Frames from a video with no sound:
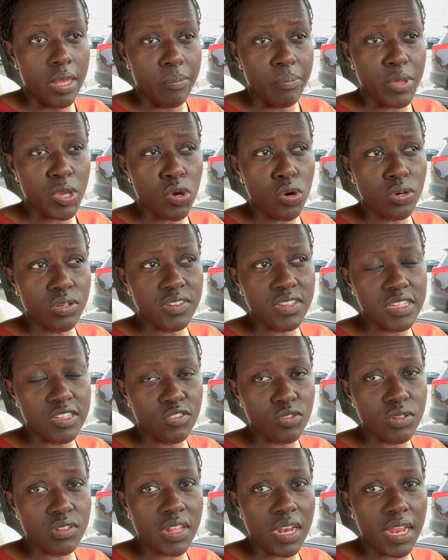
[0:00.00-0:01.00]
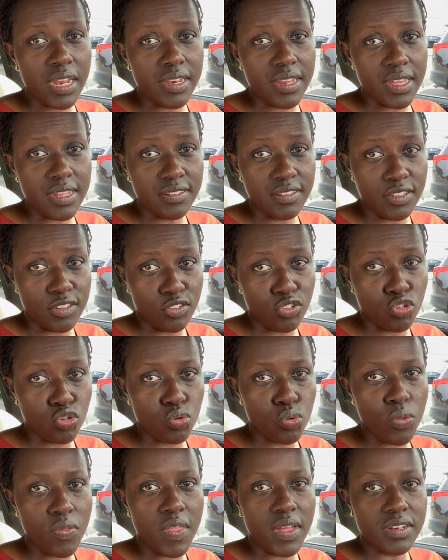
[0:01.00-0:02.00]
Because in Switzerland, yes, it's
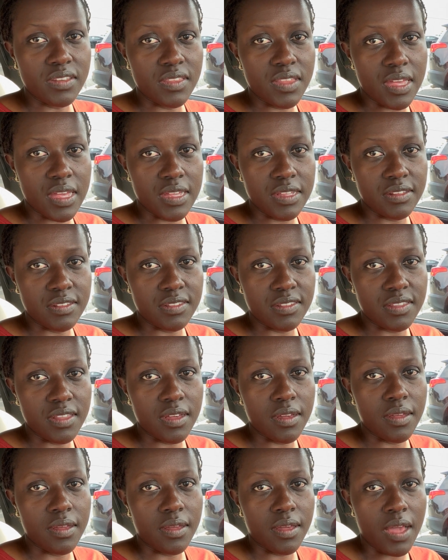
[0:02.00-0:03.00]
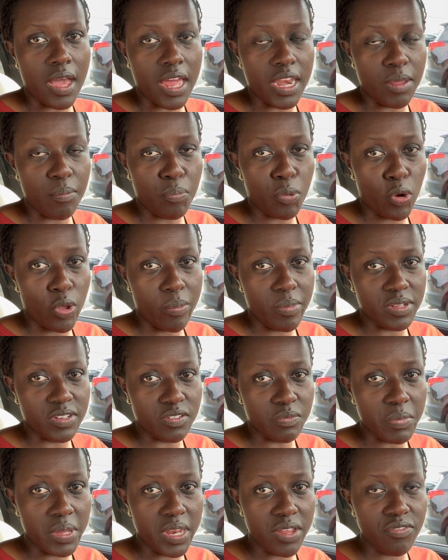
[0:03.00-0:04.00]
true that there is the
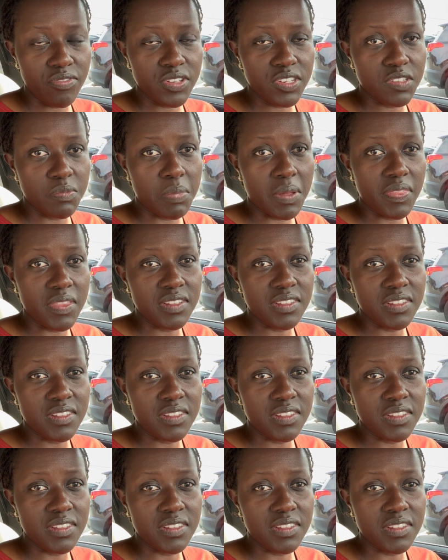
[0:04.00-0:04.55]
unemployment benefit, but